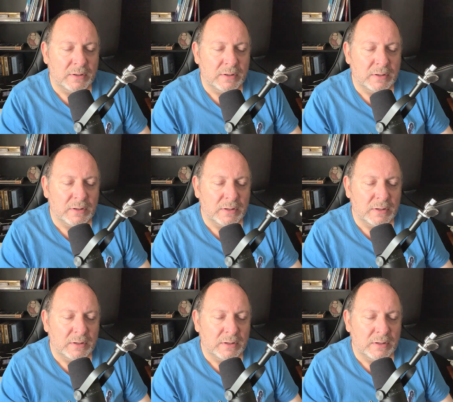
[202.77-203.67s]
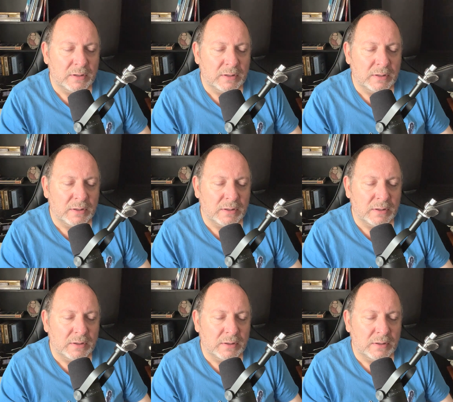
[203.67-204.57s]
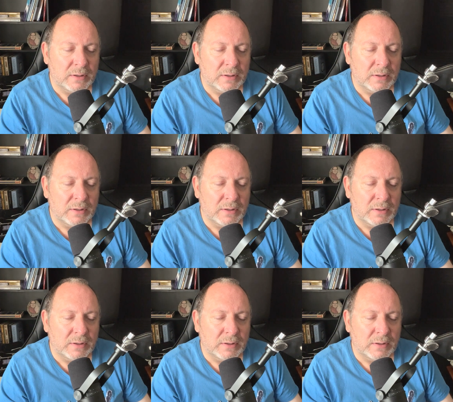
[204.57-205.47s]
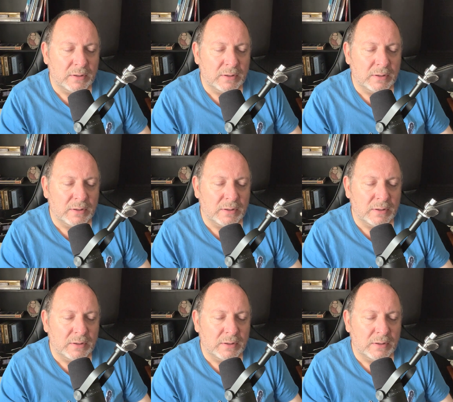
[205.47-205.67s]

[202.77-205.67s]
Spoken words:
(no one is talking)